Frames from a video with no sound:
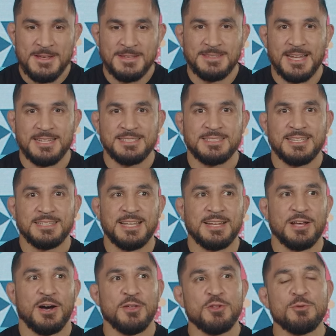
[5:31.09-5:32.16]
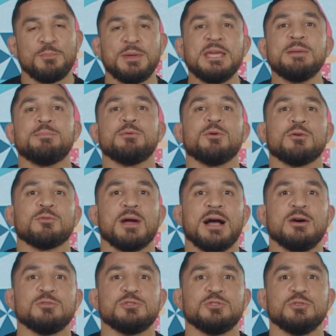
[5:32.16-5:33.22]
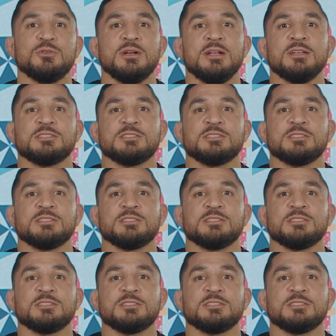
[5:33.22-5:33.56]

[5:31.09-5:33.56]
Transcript: that it said that other people around you,